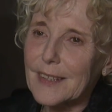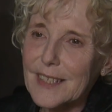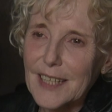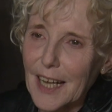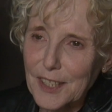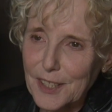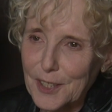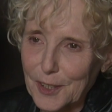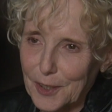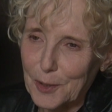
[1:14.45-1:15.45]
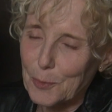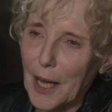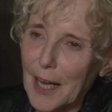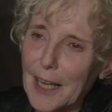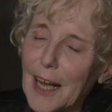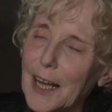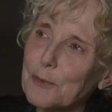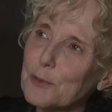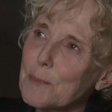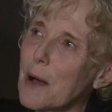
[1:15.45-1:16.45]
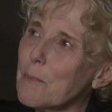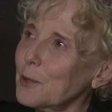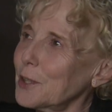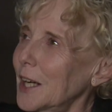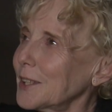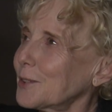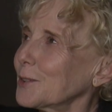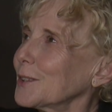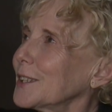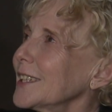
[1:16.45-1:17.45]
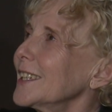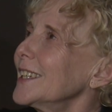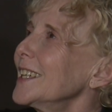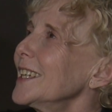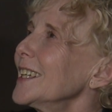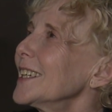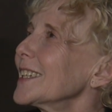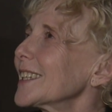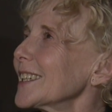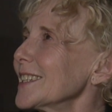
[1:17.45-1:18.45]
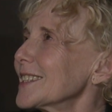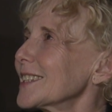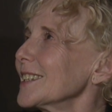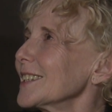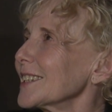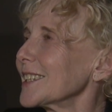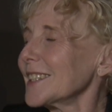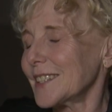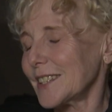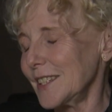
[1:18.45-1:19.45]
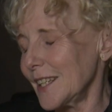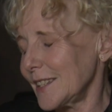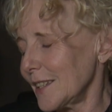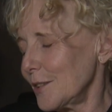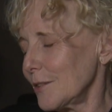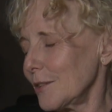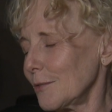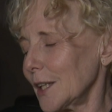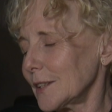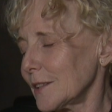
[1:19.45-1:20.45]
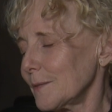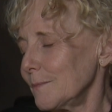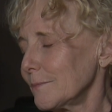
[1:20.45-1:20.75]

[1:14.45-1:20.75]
Disaster. I remember I told Christine, I said, you know what?